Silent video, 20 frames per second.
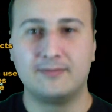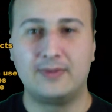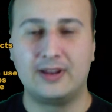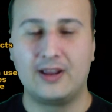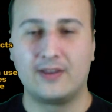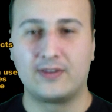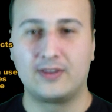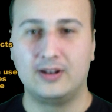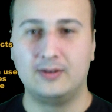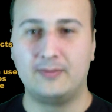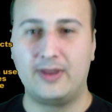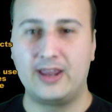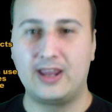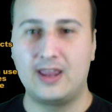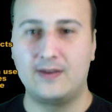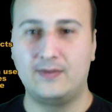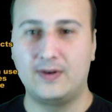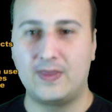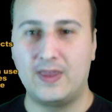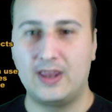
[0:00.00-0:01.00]
because it'll make
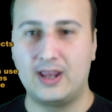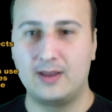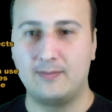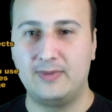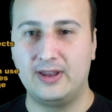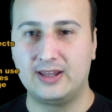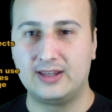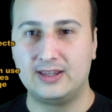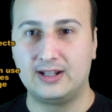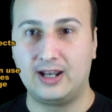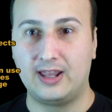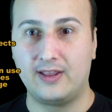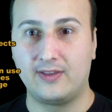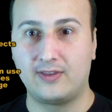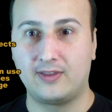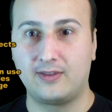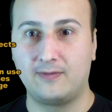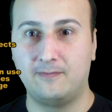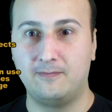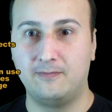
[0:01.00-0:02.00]
everything a bit
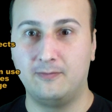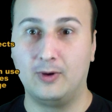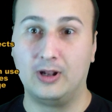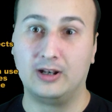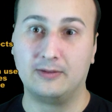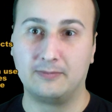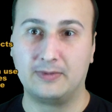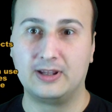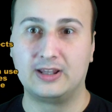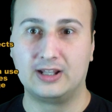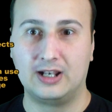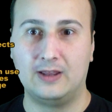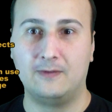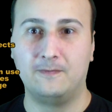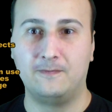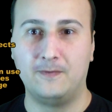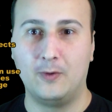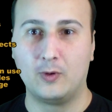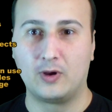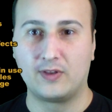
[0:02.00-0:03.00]
less, well, it'll
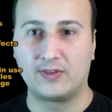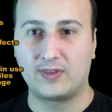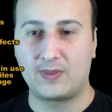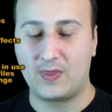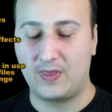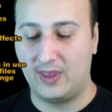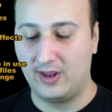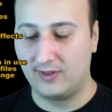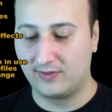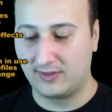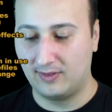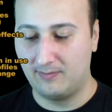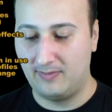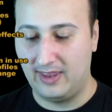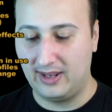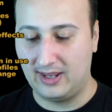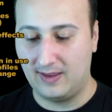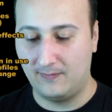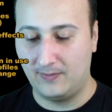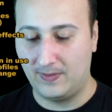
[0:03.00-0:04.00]
unfocus things and
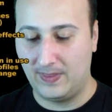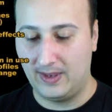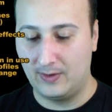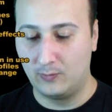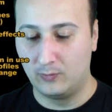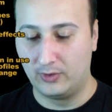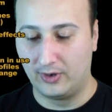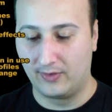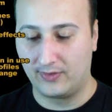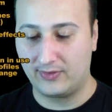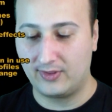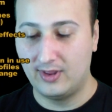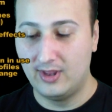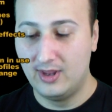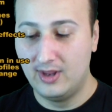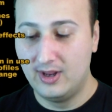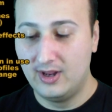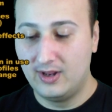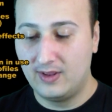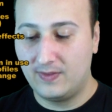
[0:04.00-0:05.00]
make everything worse.
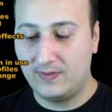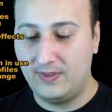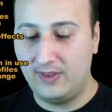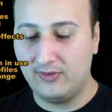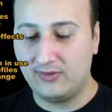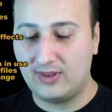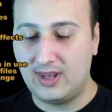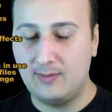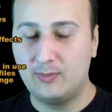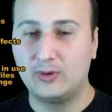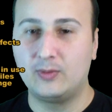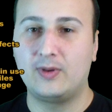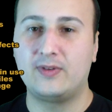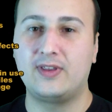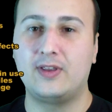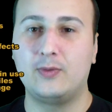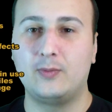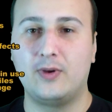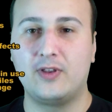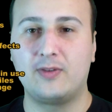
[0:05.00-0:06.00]
This keyboard was
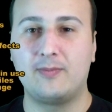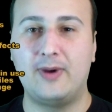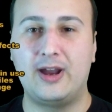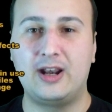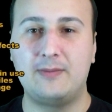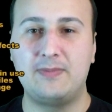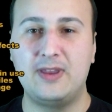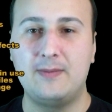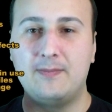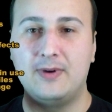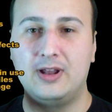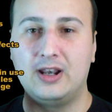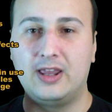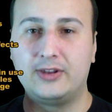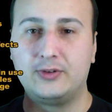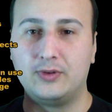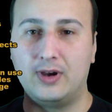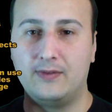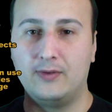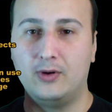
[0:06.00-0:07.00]
sent to us by the people
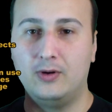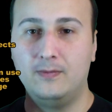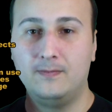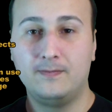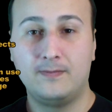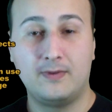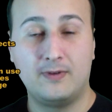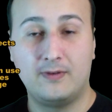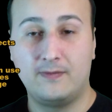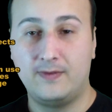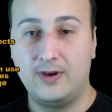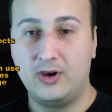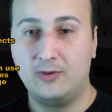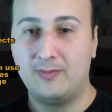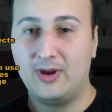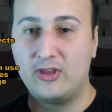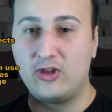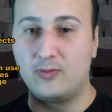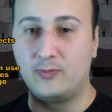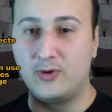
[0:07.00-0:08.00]
at Drevo. Very
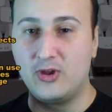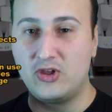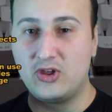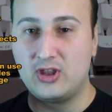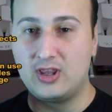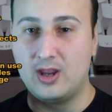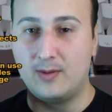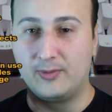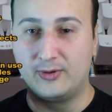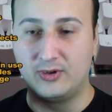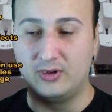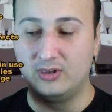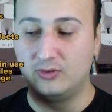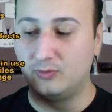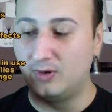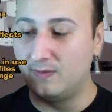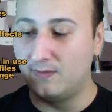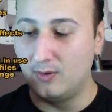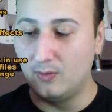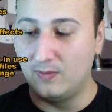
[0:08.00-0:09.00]
much appreciate the opportunity
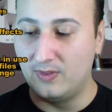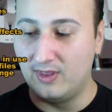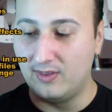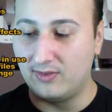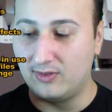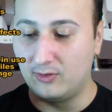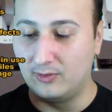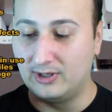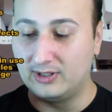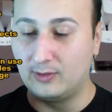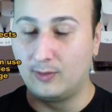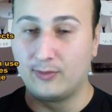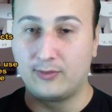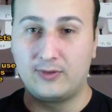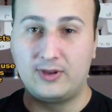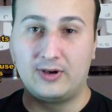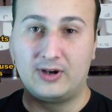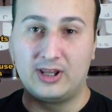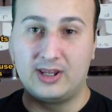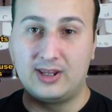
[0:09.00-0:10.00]
to review this unit.
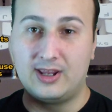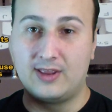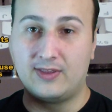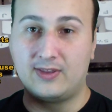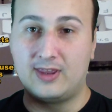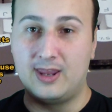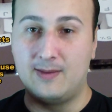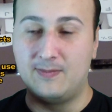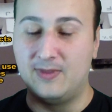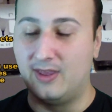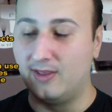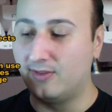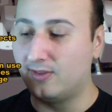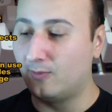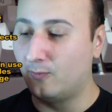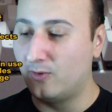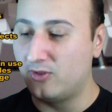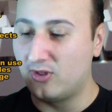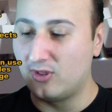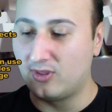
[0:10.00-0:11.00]
Also, they're letting us keep
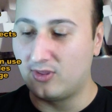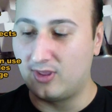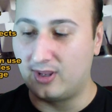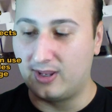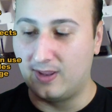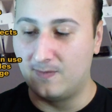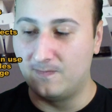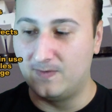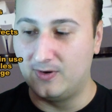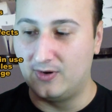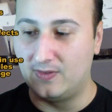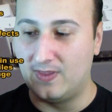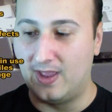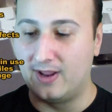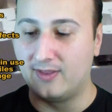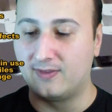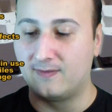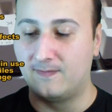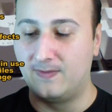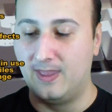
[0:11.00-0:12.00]
this, which is again very
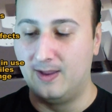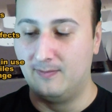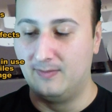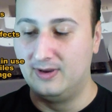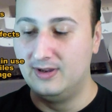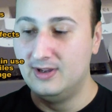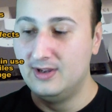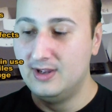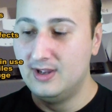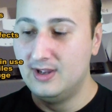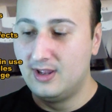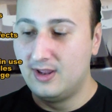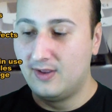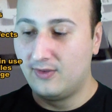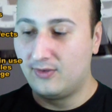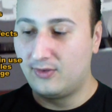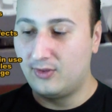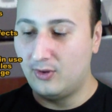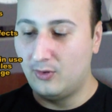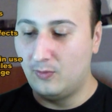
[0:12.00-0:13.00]
nice of them.
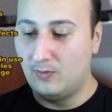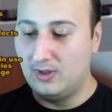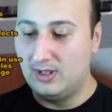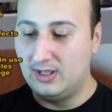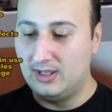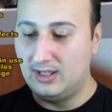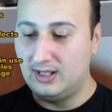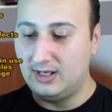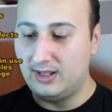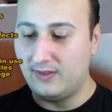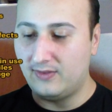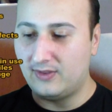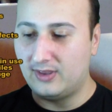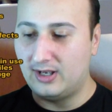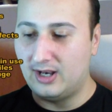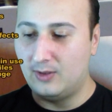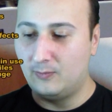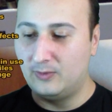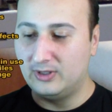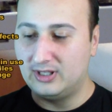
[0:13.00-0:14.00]
So let's
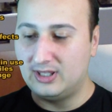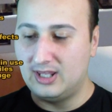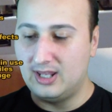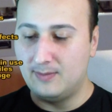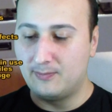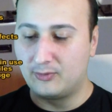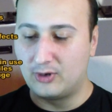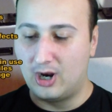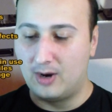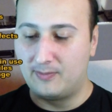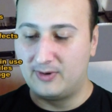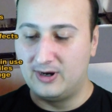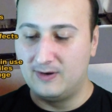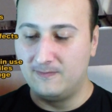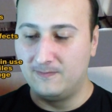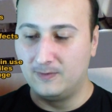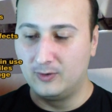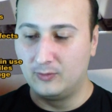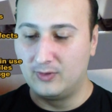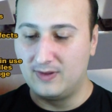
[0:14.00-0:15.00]
get on with the proper
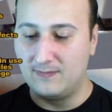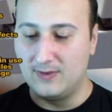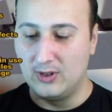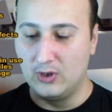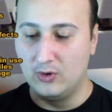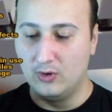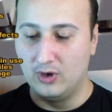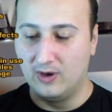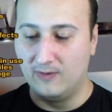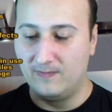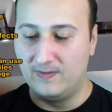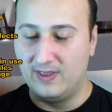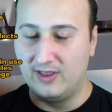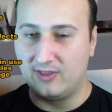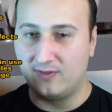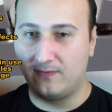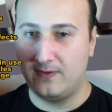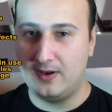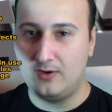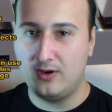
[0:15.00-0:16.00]
and full review of
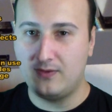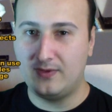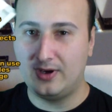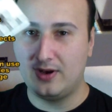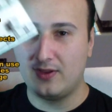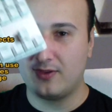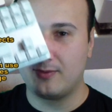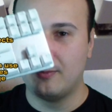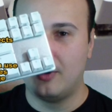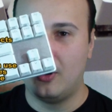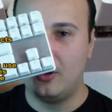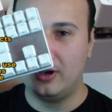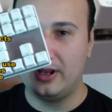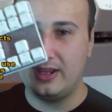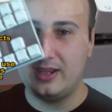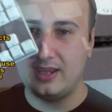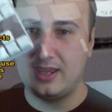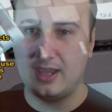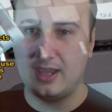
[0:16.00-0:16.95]
this very small and